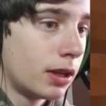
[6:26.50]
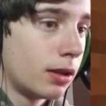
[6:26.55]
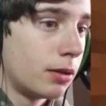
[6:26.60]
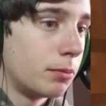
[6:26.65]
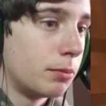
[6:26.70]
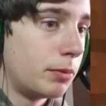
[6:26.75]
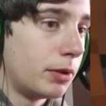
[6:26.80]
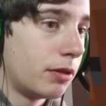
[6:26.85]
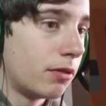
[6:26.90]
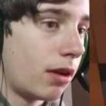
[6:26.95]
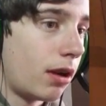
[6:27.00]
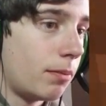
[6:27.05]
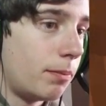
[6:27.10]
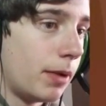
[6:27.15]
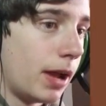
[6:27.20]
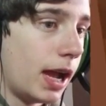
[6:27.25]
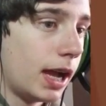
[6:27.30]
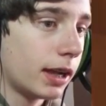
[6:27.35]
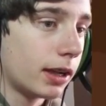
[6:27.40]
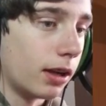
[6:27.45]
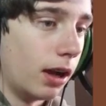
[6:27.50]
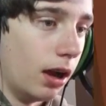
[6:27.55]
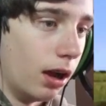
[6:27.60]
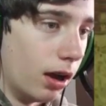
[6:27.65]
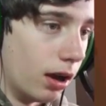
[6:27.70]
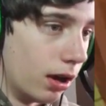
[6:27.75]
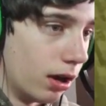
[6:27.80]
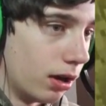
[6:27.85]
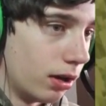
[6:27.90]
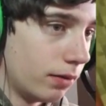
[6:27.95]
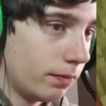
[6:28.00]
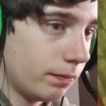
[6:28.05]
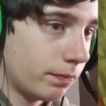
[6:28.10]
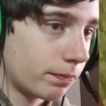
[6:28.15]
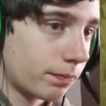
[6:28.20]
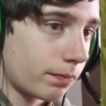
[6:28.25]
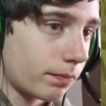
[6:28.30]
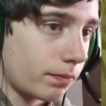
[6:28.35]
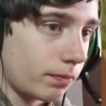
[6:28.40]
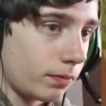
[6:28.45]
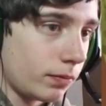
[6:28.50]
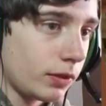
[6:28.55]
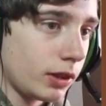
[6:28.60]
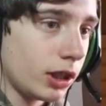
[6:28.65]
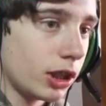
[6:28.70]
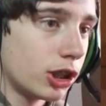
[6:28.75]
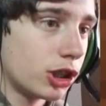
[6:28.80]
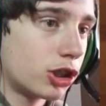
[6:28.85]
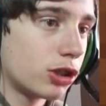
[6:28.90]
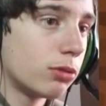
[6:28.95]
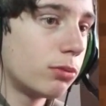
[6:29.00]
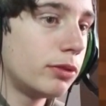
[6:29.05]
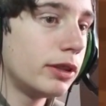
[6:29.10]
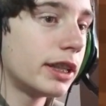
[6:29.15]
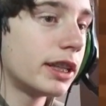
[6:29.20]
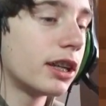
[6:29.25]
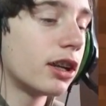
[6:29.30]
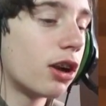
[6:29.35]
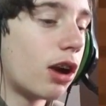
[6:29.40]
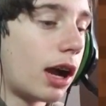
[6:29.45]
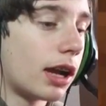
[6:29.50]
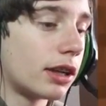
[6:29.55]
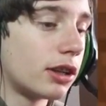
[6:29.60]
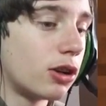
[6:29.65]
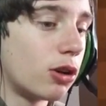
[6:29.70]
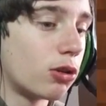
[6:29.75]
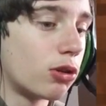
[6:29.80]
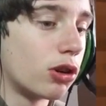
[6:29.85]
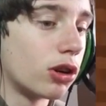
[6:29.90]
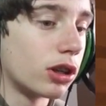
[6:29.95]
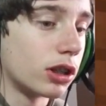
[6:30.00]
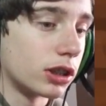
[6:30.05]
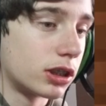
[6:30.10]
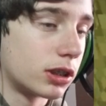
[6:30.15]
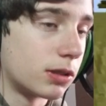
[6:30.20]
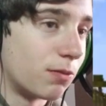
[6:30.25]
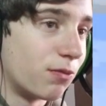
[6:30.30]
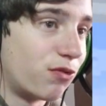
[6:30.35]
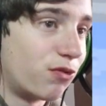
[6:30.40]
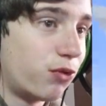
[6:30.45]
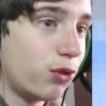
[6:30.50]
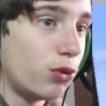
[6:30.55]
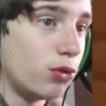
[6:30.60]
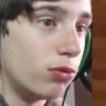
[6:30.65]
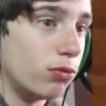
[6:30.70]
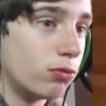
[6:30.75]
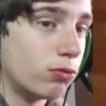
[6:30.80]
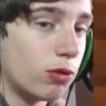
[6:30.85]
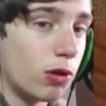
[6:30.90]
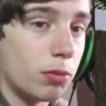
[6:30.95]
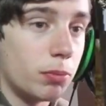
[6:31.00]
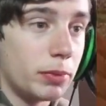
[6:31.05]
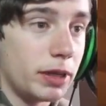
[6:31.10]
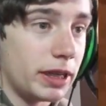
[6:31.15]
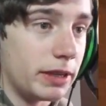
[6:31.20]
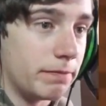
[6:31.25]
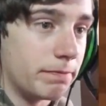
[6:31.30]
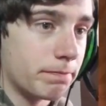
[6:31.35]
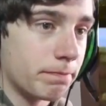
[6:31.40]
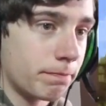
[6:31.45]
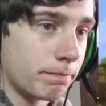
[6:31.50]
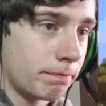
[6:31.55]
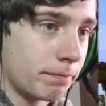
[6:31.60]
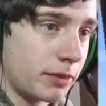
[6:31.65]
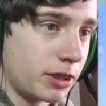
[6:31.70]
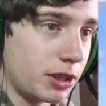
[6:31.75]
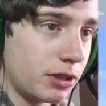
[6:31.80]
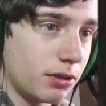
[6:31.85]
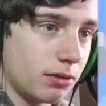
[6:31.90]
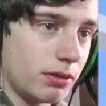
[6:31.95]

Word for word: be right back. So I can go cook us some food. Well, me. You don't